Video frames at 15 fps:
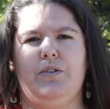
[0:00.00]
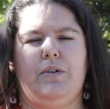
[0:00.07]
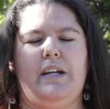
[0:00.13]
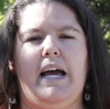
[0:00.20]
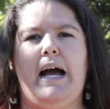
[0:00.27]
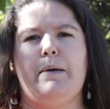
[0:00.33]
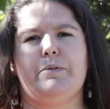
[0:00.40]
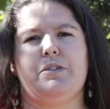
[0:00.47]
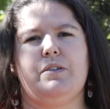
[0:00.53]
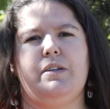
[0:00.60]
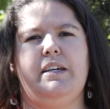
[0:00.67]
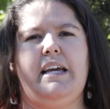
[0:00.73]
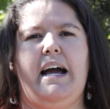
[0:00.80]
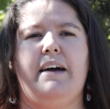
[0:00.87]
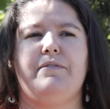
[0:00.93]
You can
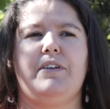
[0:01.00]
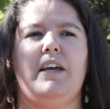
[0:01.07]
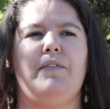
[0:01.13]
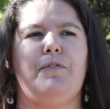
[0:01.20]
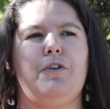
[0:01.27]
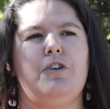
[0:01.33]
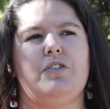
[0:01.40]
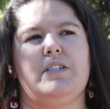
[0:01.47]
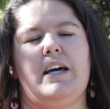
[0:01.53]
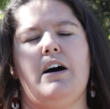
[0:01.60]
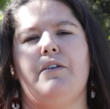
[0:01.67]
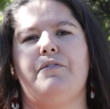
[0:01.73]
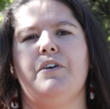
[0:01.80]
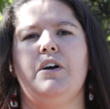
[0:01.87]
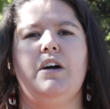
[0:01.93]
absolutely advocate for
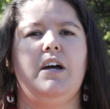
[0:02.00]
yourself,